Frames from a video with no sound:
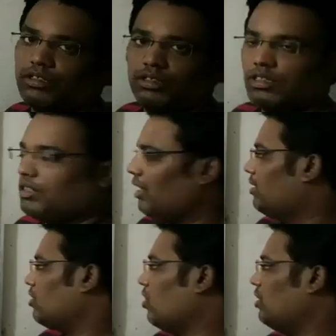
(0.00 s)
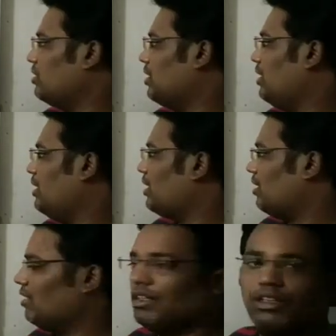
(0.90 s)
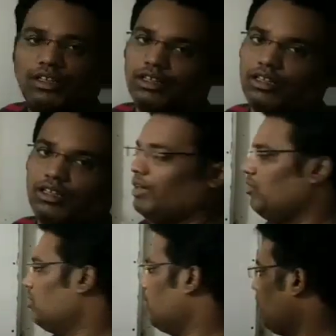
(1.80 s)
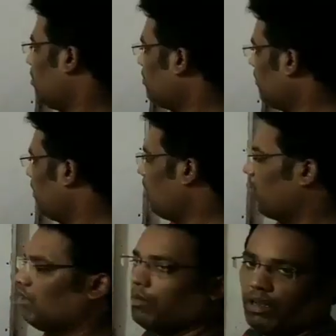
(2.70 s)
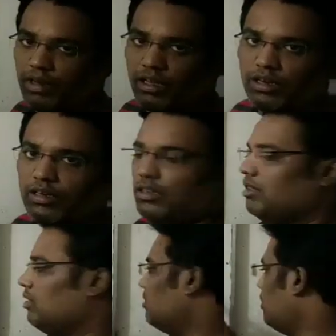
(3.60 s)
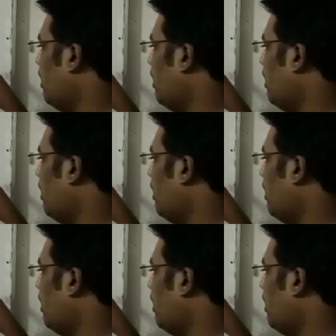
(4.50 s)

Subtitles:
Write the constant, reduce the power of the variable by 1, then